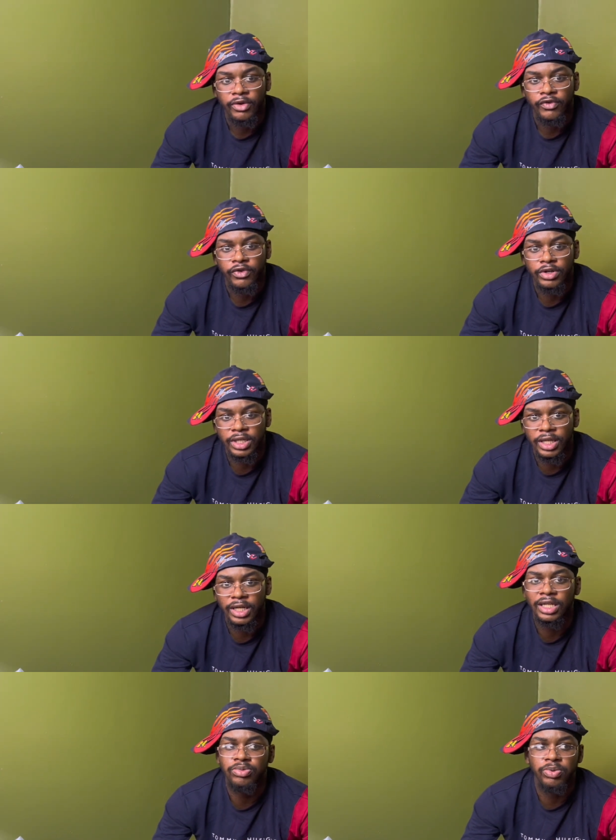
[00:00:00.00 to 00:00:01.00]
fourteen.
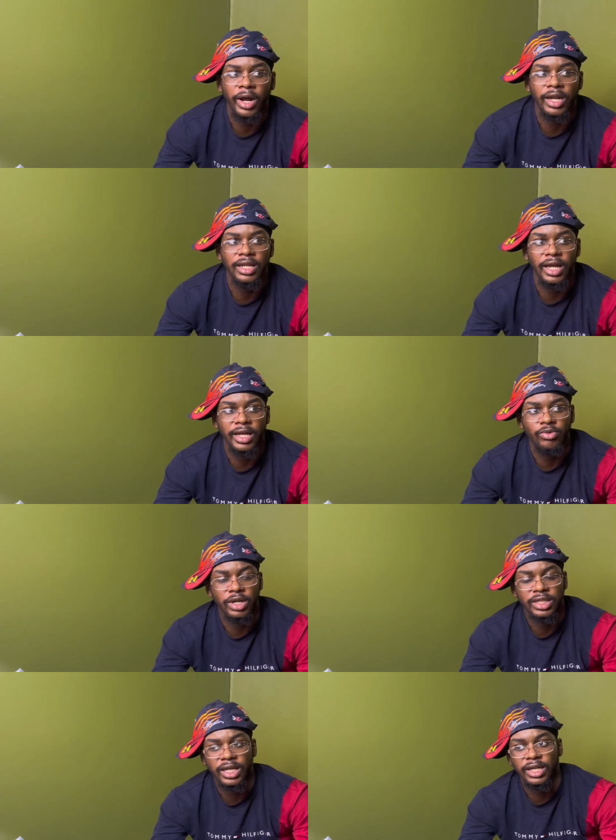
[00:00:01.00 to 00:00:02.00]
This probably like
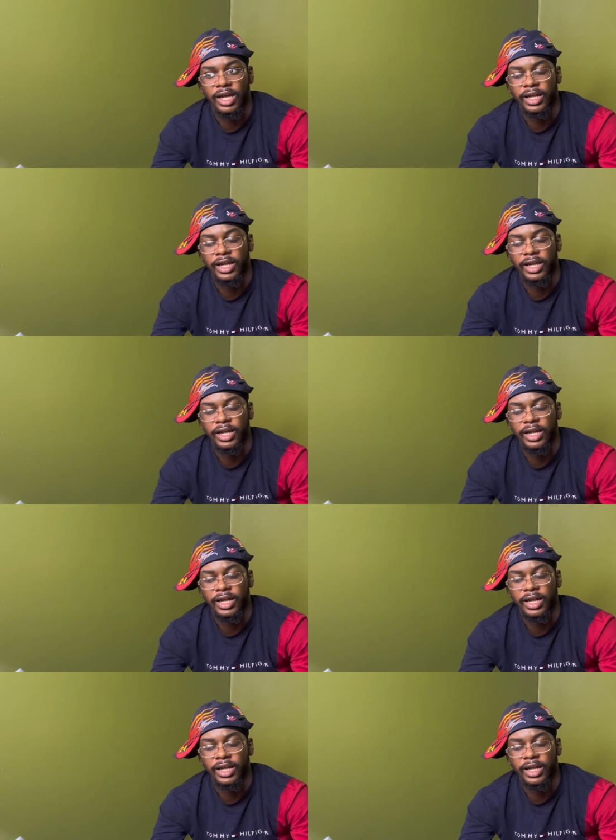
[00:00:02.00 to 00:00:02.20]
what? ten, nine,